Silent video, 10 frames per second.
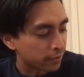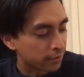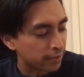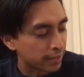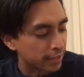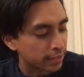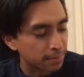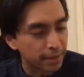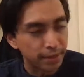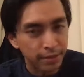All right, it's
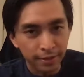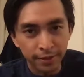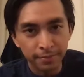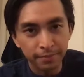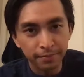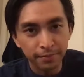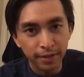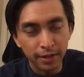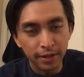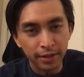bedtime.
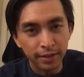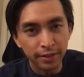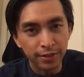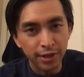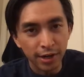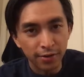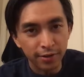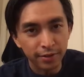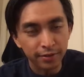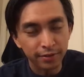I gotta take a
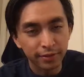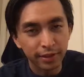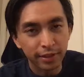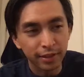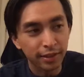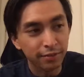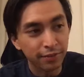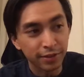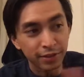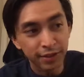shower and I gotta
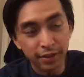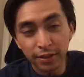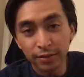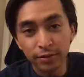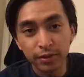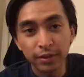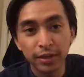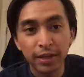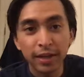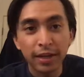finish these clothes,
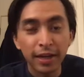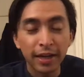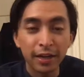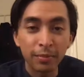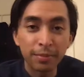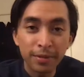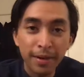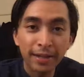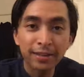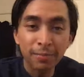and I'll be
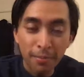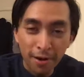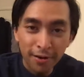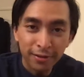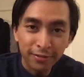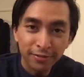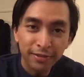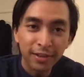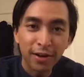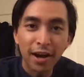back tomorrow
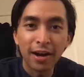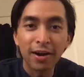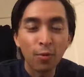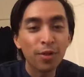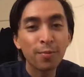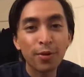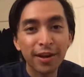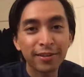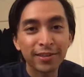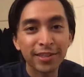with more
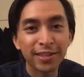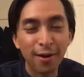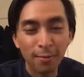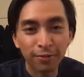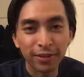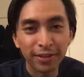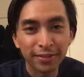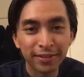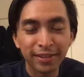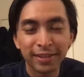energy,
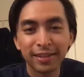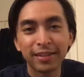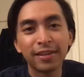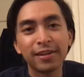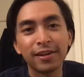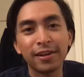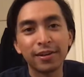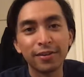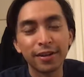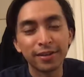hopefully.
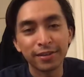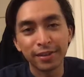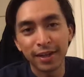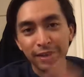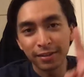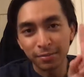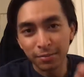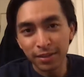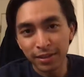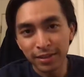All right, good night,
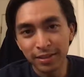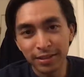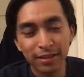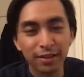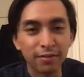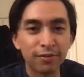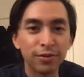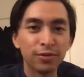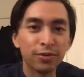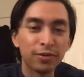peace, love
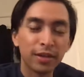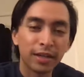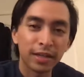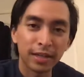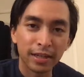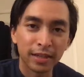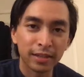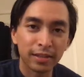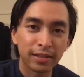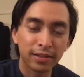you,
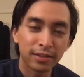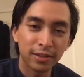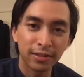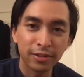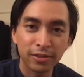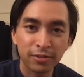and talk to you